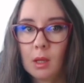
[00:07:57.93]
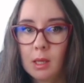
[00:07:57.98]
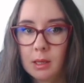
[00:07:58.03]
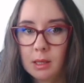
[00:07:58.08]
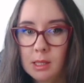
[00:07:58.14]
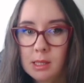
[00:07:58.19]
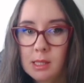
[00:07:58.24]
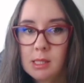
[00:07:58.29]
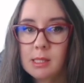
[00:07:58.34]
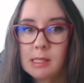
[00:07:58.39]

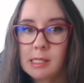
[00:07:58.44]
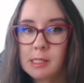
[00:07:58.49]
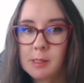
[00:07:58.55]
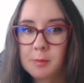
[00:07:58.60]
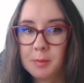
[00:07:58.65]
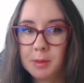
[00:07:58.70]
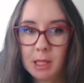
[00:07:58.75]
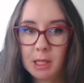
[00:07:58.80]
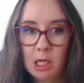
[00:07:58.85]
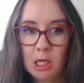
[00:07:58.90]
this is
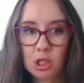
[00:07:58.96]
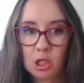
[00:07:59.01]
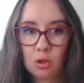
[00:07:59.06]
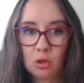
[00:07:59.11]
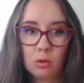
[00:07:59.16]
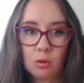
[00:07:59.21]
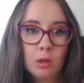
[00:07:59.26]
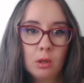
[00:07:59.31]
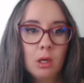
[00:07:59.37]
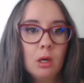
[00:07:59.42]

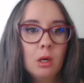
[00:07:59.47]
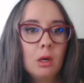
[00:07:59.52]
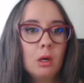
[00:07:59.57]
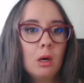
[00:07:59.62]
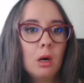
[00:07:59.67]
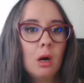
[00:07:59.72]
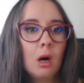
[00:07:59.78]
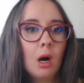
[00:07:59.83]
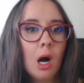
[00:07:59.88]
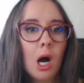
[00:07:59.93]
explanation.
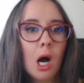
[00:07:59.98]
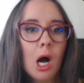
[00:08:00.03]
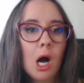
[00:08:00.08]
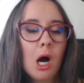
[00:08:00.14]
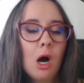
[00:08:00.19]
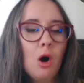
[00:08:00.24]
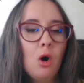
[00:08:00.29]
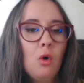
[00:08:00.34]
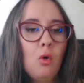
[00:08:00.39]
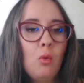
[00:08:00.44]

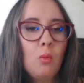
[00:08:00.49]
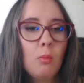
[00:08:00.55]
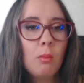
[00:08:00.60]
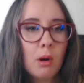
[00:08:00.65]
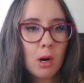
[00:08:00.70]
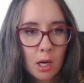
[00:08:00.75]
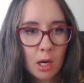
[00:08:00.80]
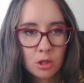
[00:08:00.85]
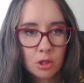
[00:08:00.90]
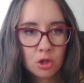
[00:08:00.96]
How
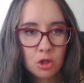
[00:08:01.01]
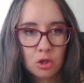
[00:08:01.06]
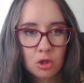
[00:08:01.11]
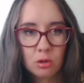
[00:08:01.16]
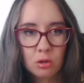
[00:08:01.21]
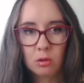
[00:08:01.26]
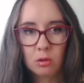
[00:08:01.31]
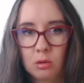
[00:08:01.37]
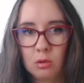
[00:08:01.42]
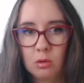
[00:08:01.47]
much